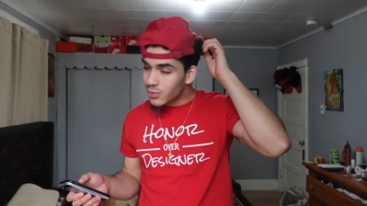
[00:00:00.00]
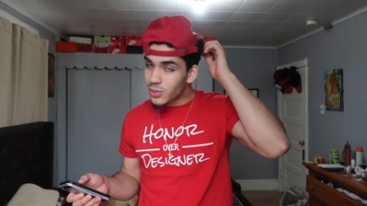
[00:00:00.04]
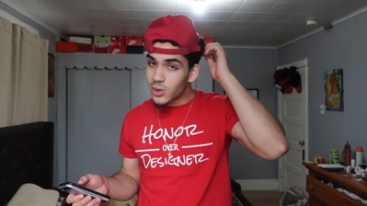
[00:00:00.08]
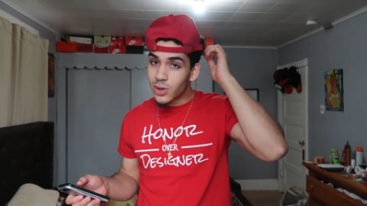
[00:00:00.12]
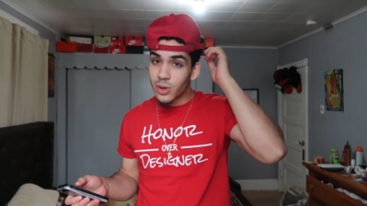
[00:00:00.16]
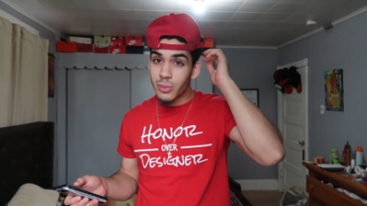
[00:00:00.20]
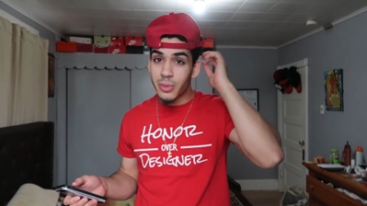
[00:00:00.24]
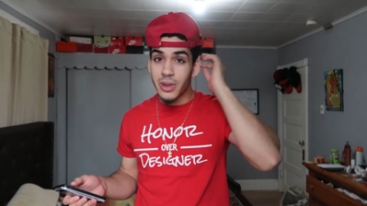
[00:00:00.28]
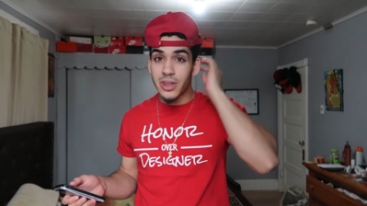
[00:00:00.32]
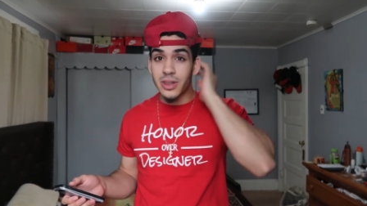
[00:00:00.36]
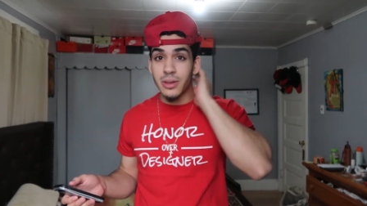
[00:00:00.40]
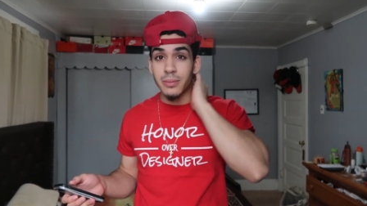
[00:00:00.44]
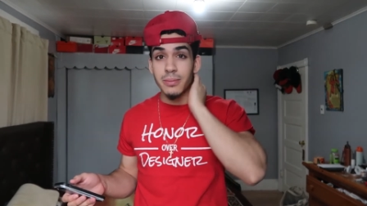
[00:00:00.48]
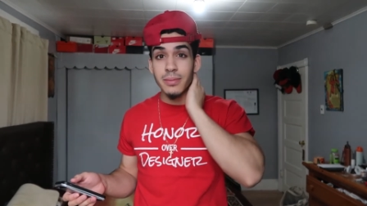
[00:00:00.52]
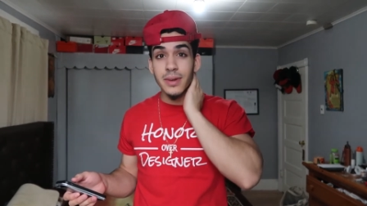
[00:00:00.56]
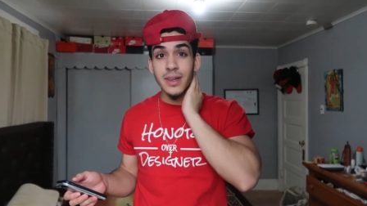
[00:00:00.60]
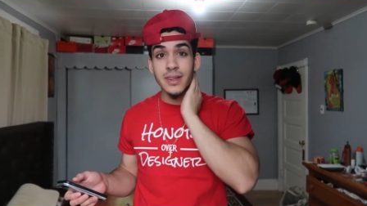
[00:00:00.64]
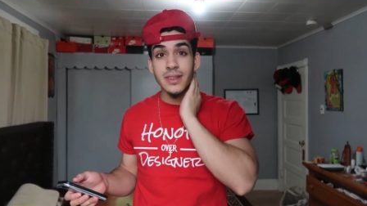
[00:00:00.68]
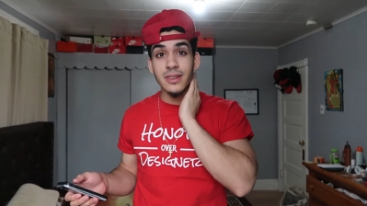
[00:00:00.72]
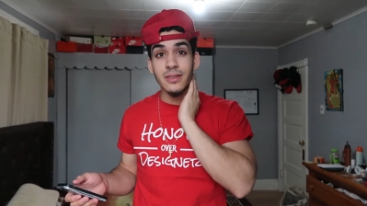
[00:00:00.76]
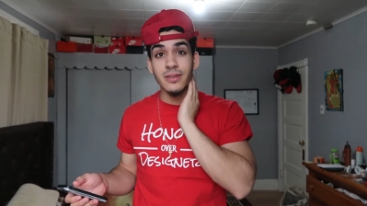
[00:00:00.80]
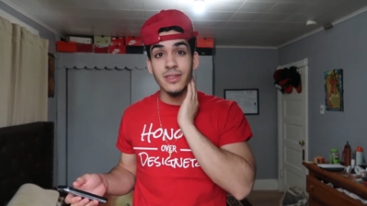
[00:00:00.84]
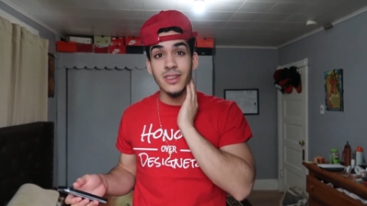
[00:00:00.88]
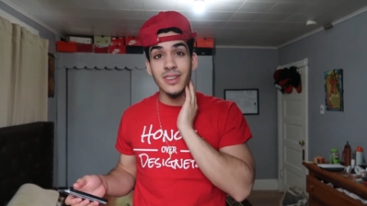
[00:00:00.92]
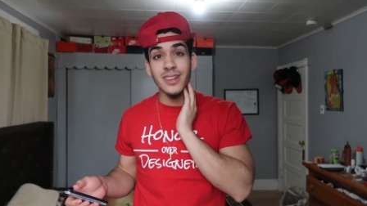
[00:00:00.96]
you are gonna make the
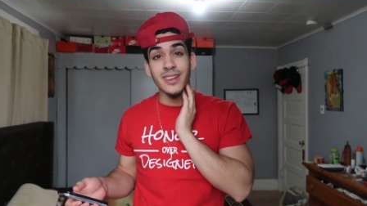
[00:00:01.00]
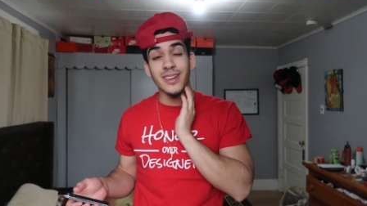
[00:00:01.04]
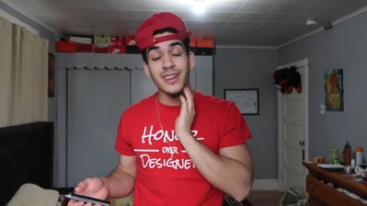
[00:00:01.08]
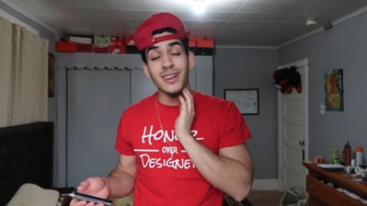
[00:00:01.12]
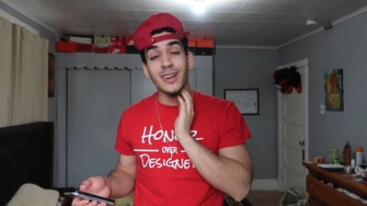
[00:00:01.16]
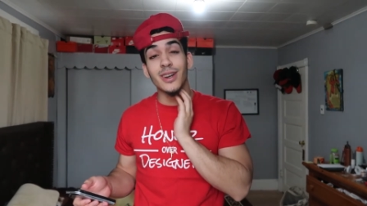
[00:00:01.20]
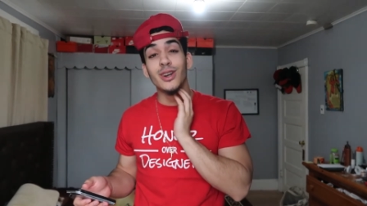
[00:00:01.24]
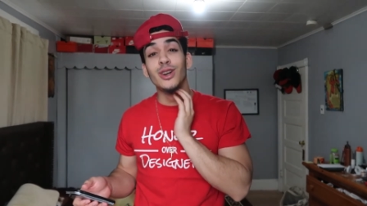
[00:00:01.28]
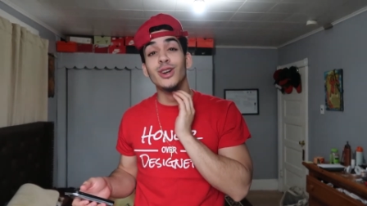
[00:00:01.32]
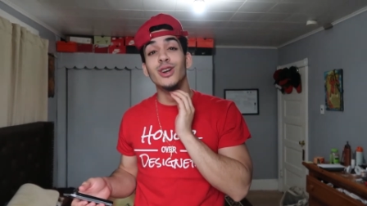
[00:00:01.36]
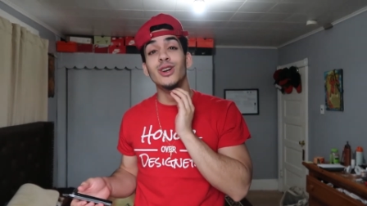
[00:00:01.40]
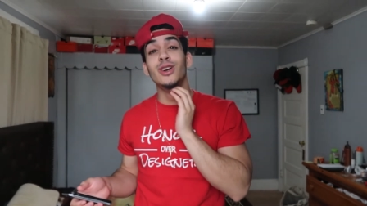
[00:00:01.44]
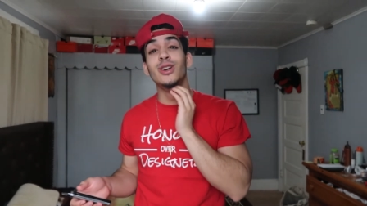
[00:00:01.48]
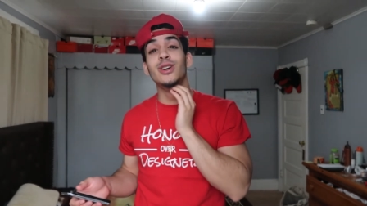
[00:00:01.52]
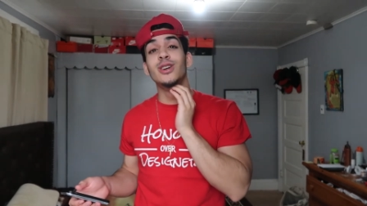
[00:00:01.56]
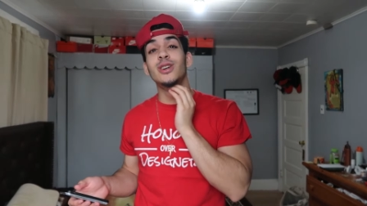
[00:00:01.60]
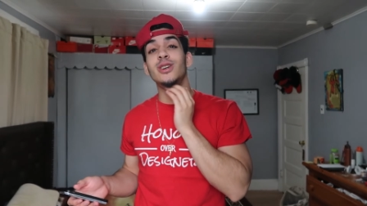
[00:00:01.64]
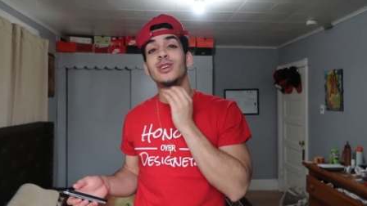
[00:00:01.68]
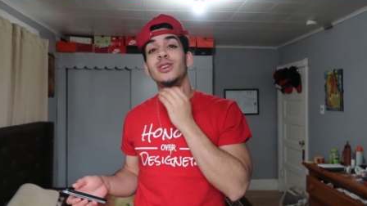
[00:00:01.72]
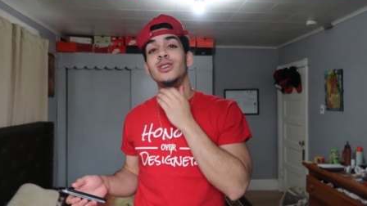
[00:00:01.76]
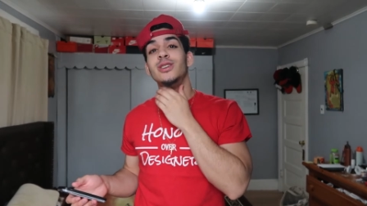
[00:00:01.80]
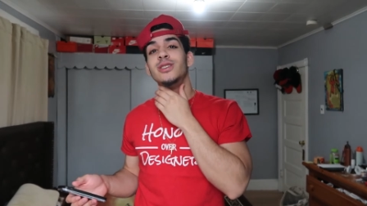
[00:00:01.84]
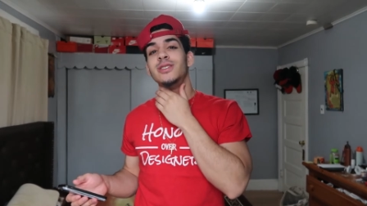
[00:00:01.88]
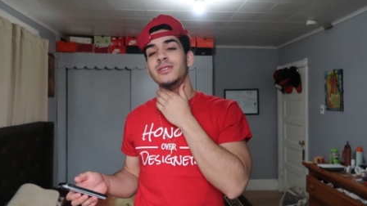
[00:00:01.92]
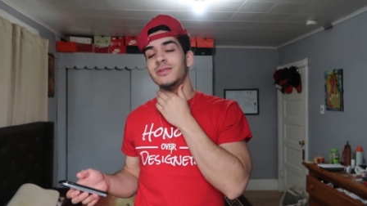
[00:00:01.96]
best of it. You
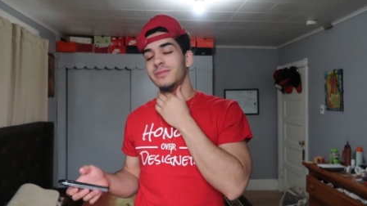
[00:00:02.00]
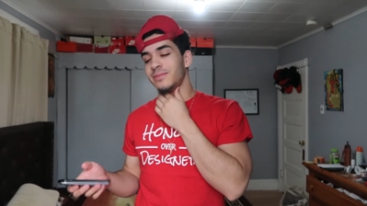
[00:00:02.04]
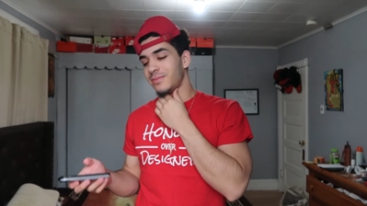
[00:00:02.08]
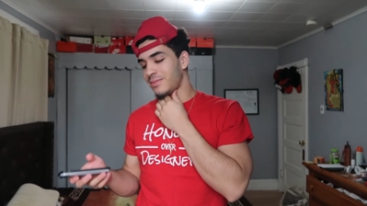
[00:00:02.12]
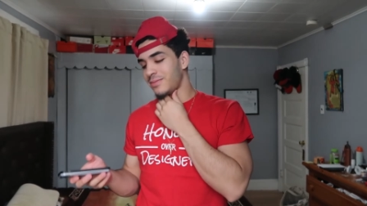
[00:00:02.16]
heard?